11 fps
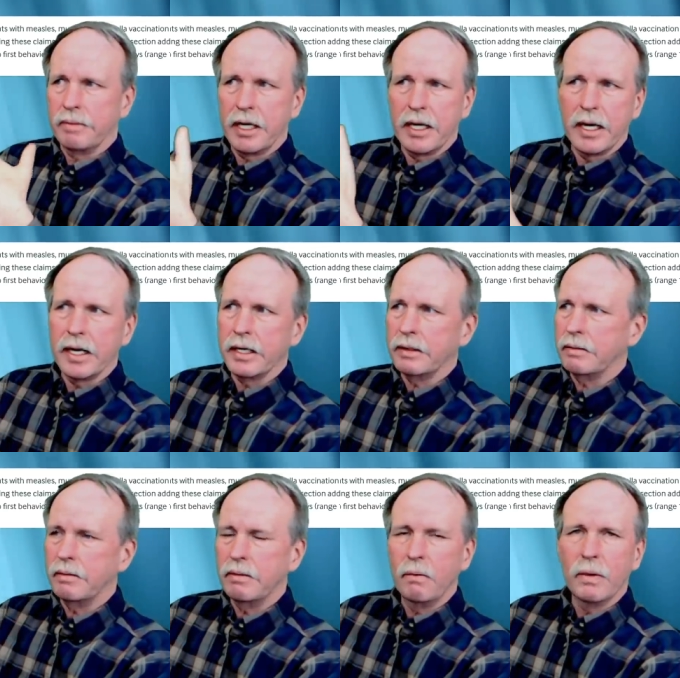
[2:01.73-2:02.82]
They had
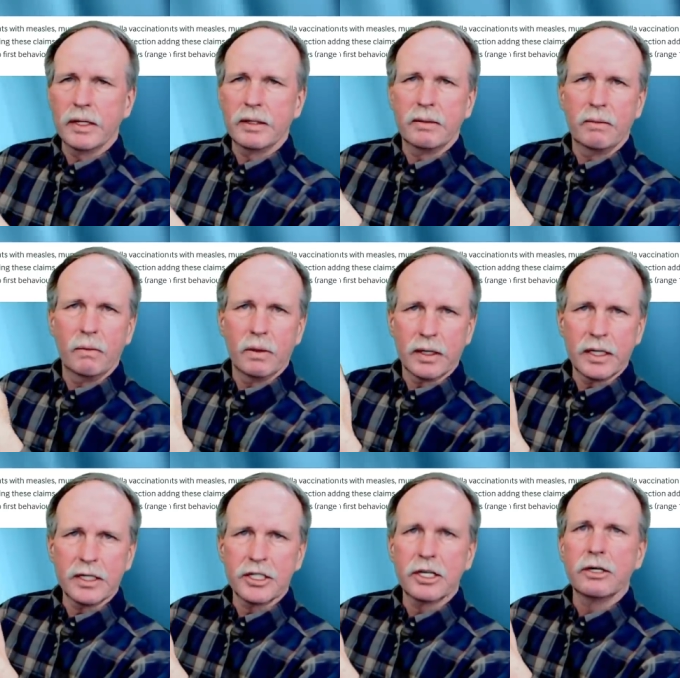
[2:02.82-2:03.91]
what were
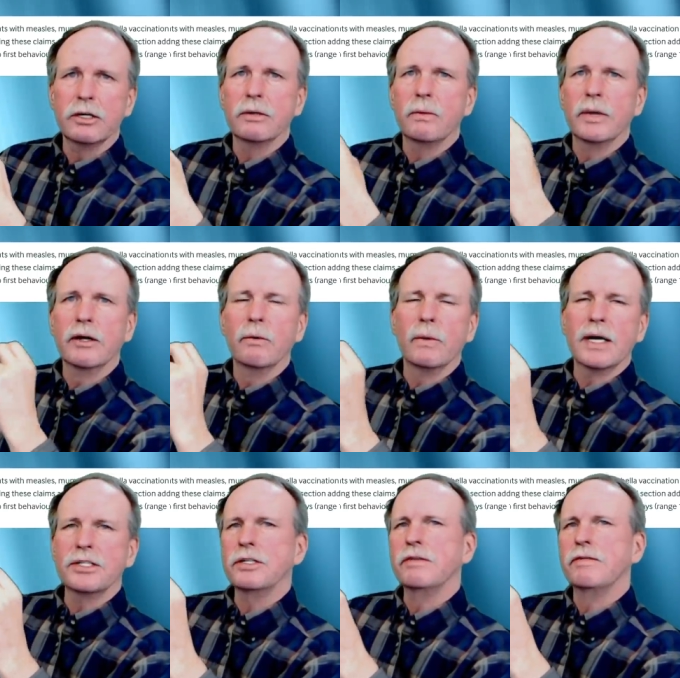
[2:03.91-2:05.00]
considered
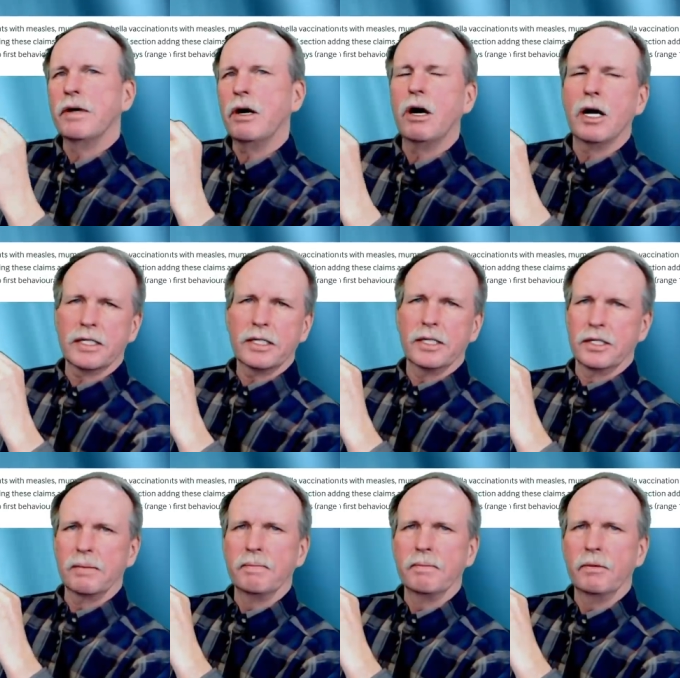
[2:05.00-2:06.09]
regressive
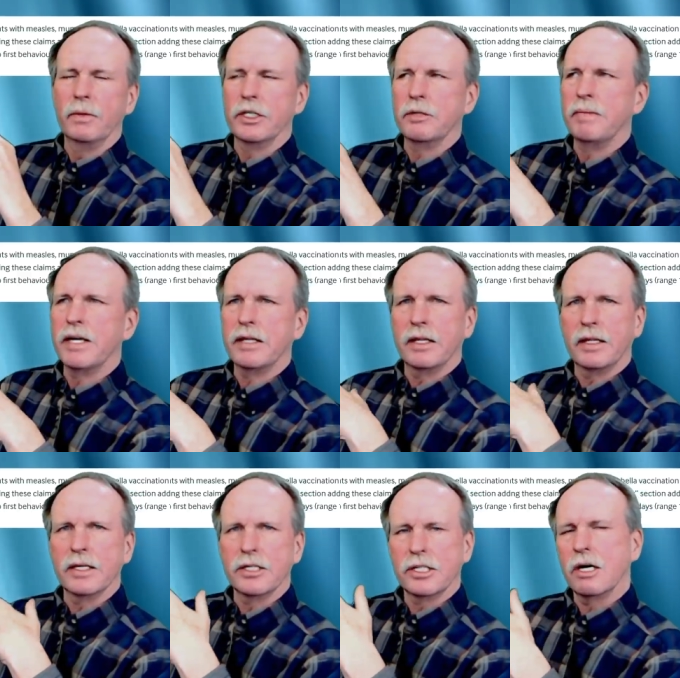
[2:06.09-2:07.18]
autism, which meant
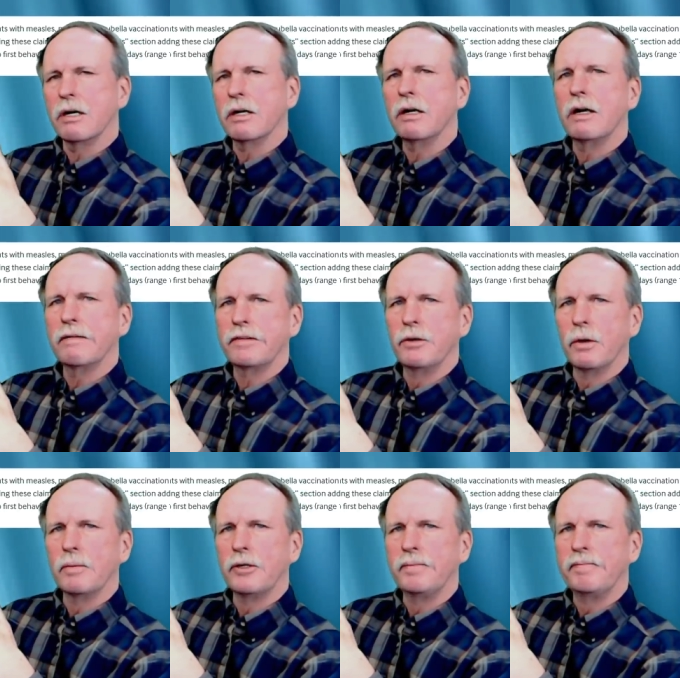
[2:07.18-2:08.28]
that they started off
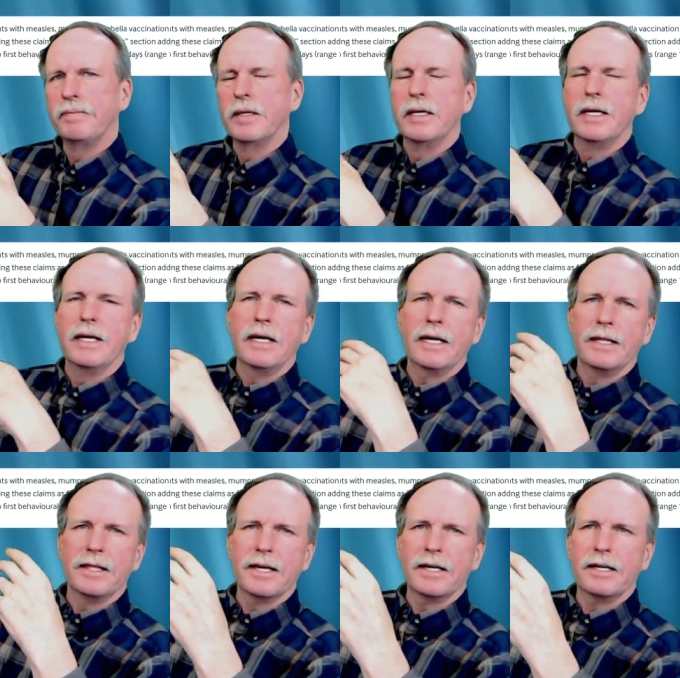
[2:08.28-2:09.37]
normal
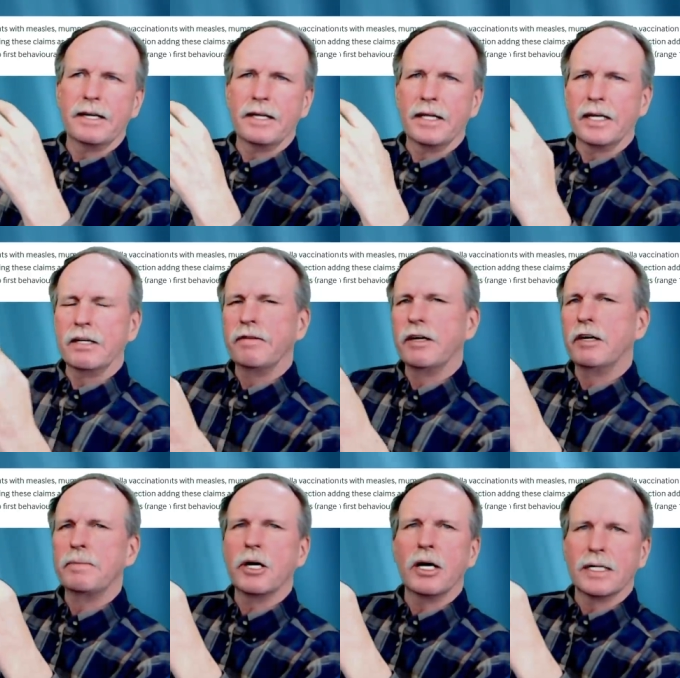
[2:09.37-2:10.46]
and then they
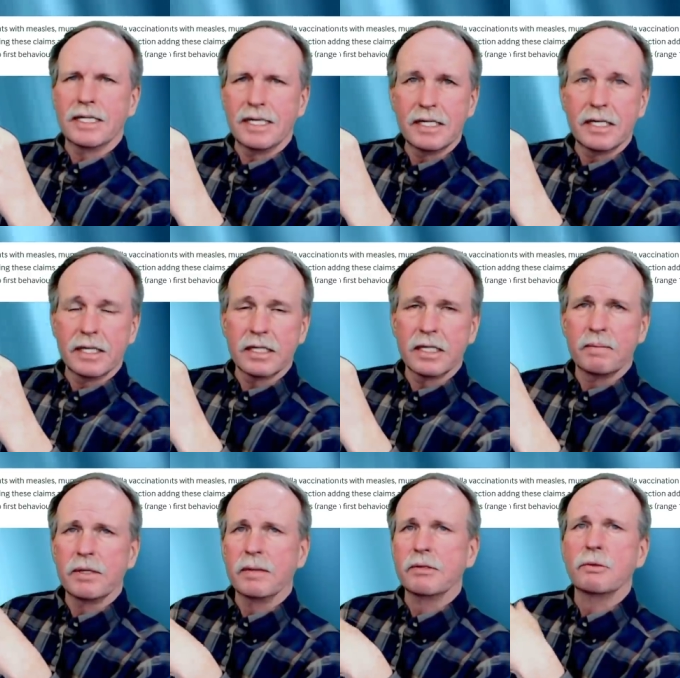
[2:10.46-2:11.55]
developed autistic
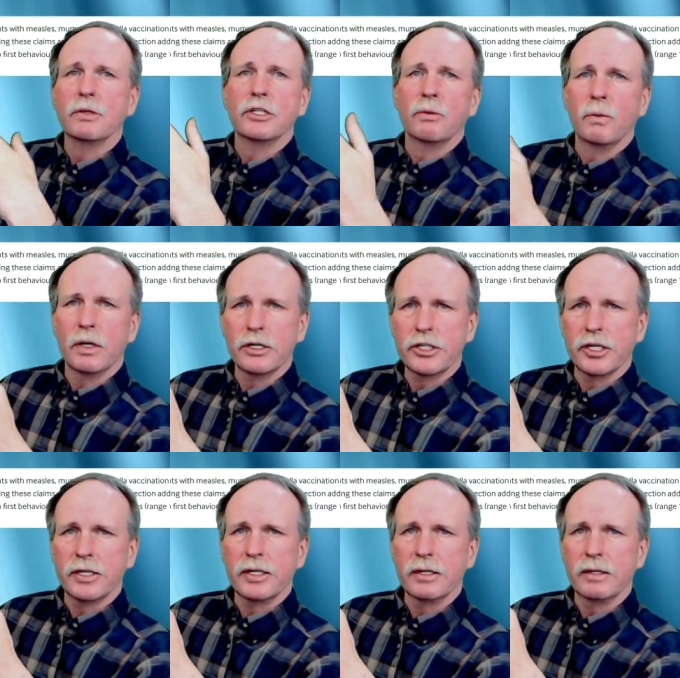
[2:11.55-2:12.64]
symptoms which
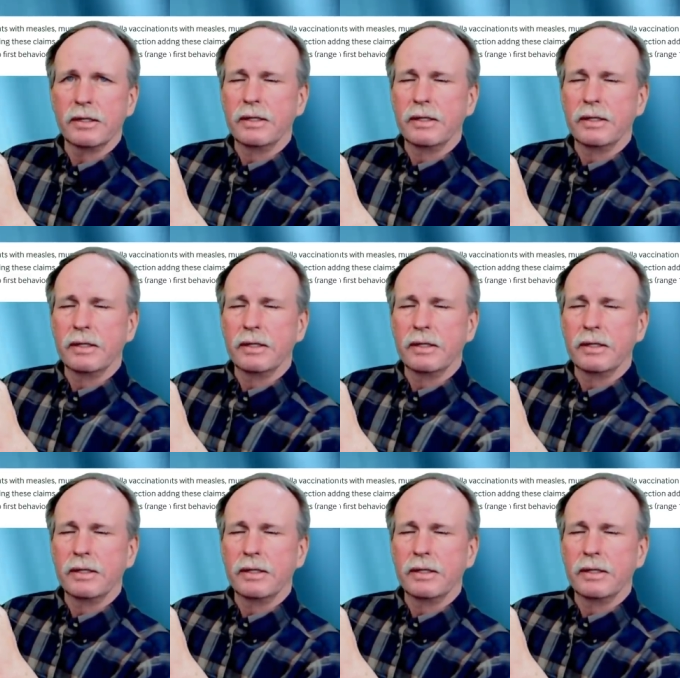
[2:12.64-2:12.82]
worsened.